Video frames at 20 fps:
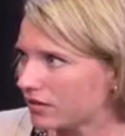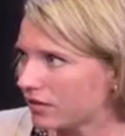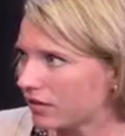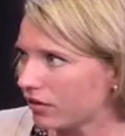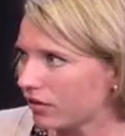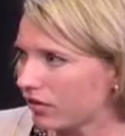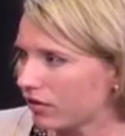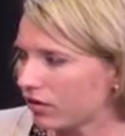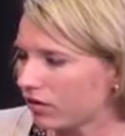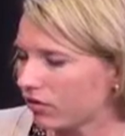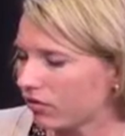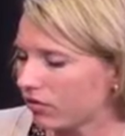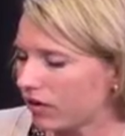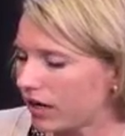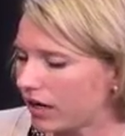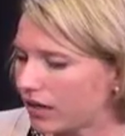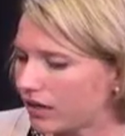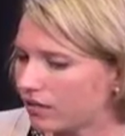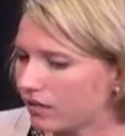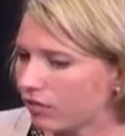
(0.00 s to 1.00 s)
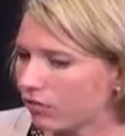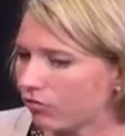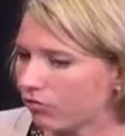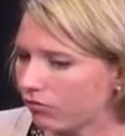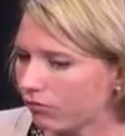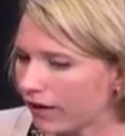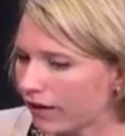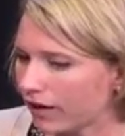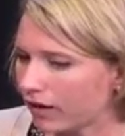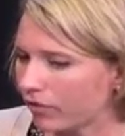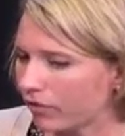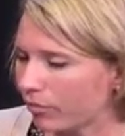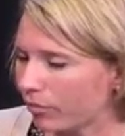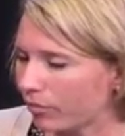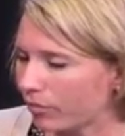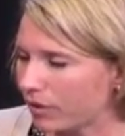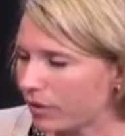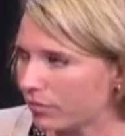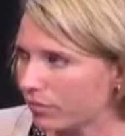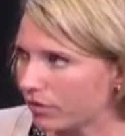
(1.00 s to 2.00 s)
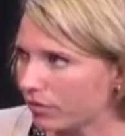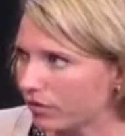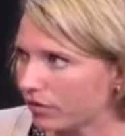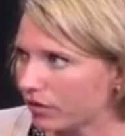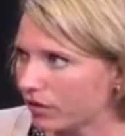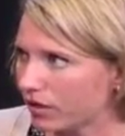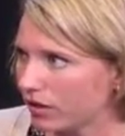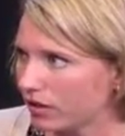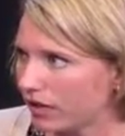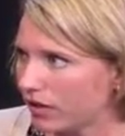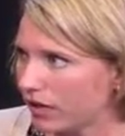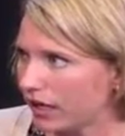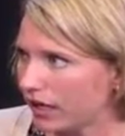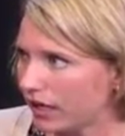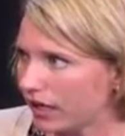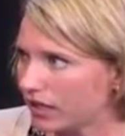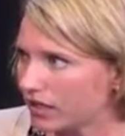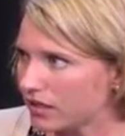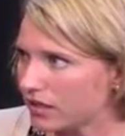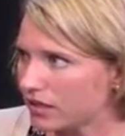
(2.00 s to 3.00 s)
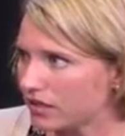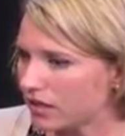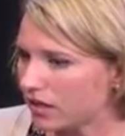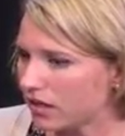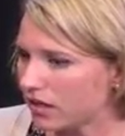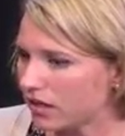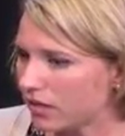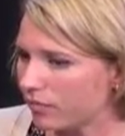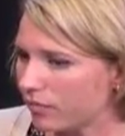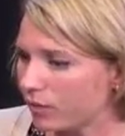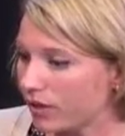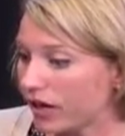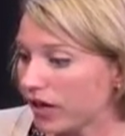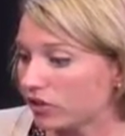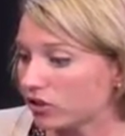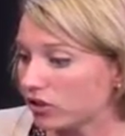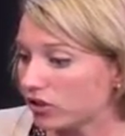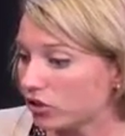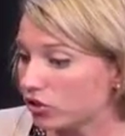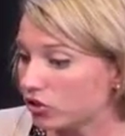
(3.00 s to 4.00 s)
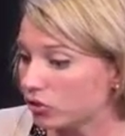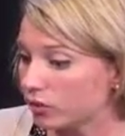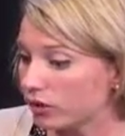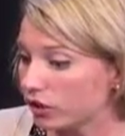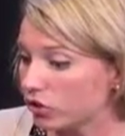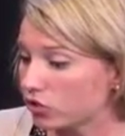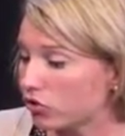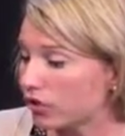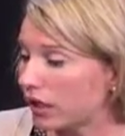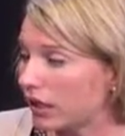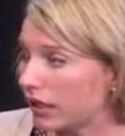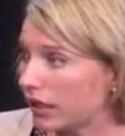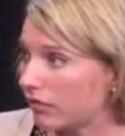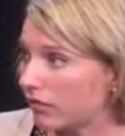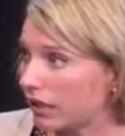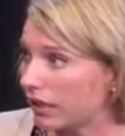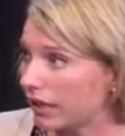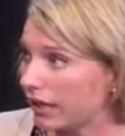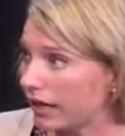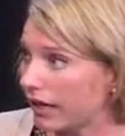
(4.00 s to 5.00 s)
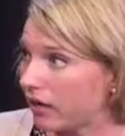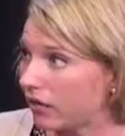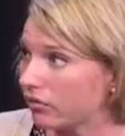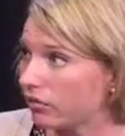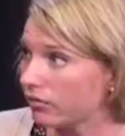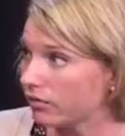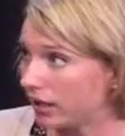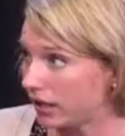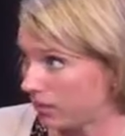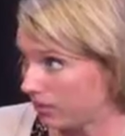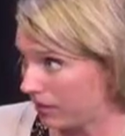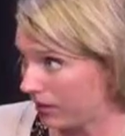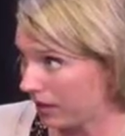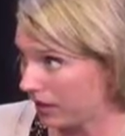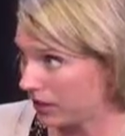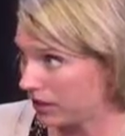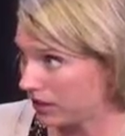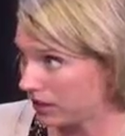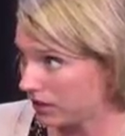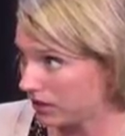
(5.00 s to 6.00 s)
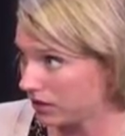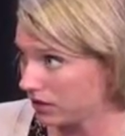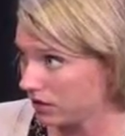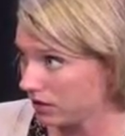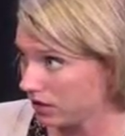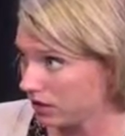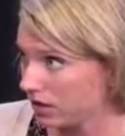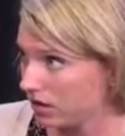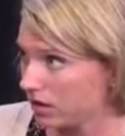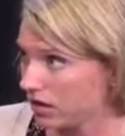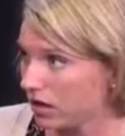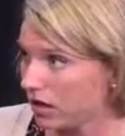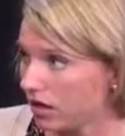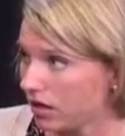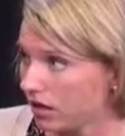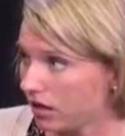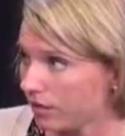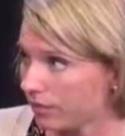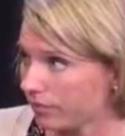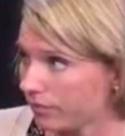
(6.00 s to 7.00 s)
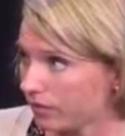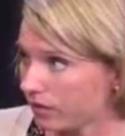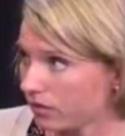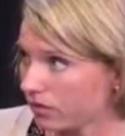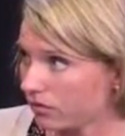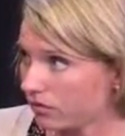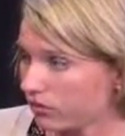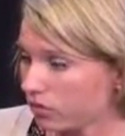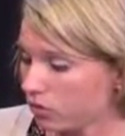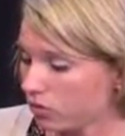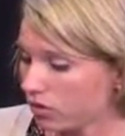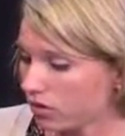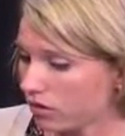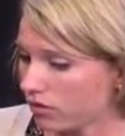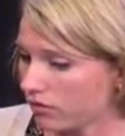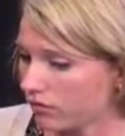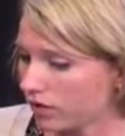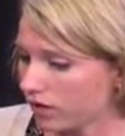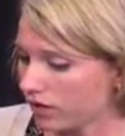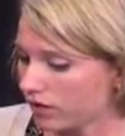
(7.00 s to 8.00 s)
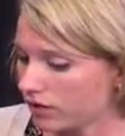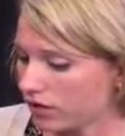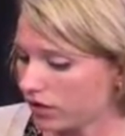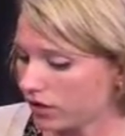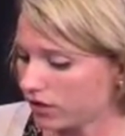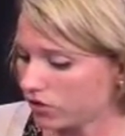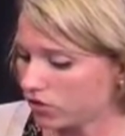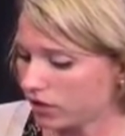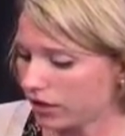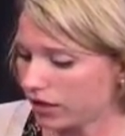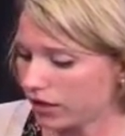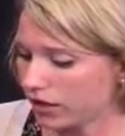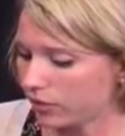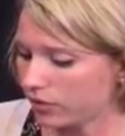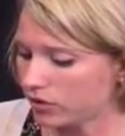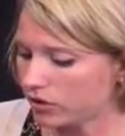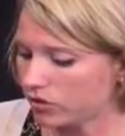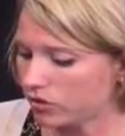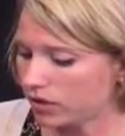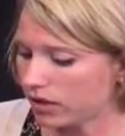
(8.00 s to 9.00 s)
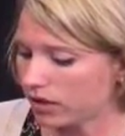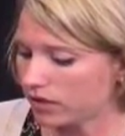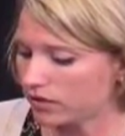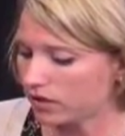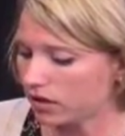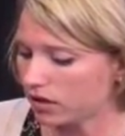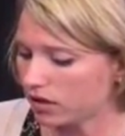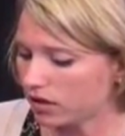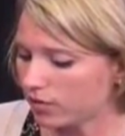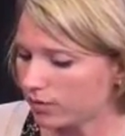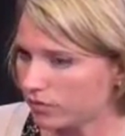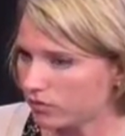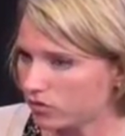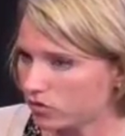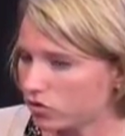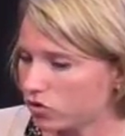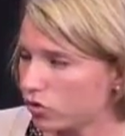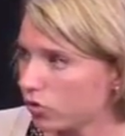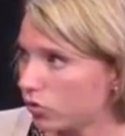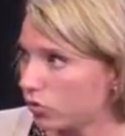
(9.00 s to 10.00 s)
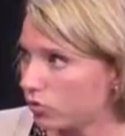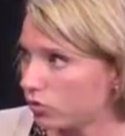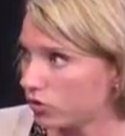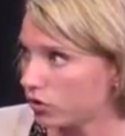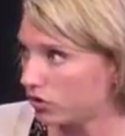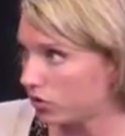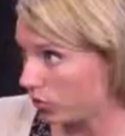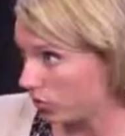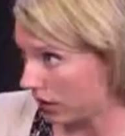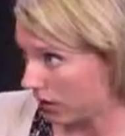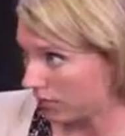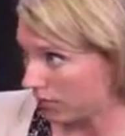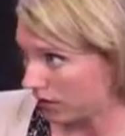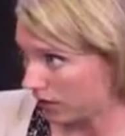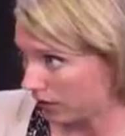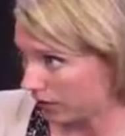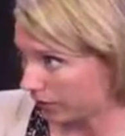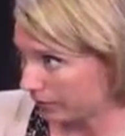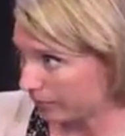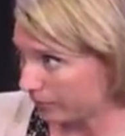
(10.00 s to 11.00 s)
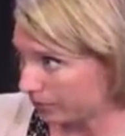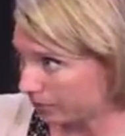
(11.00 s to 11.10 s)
they're a great group of people, and we actually are doing a training right now in Bennington for volunteer training. We do that two times a year,